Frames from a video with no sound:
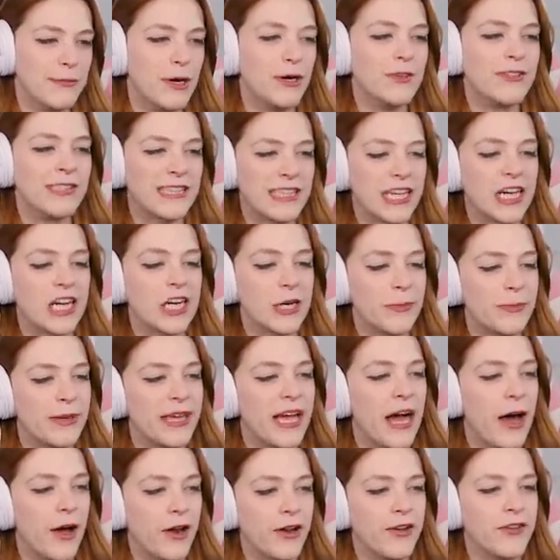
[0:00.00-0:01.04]
most
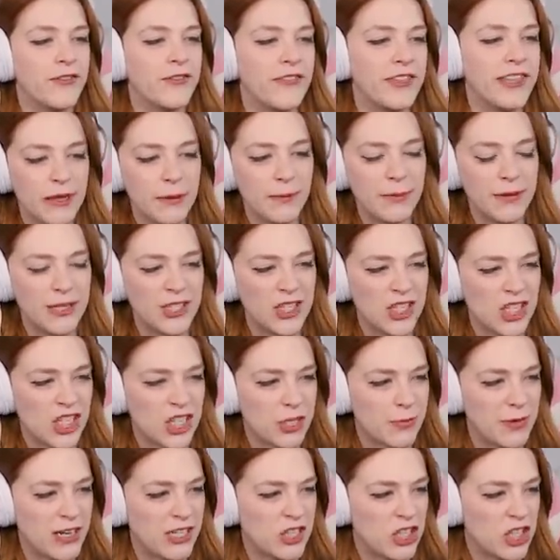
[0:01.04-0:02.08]
therapy out of the
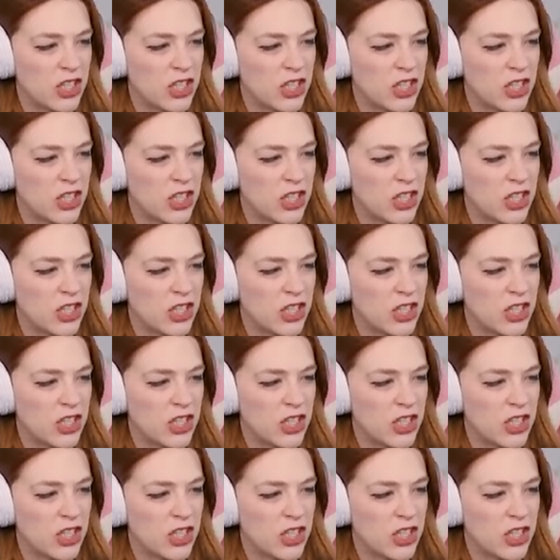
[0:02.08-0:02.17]
Impicciche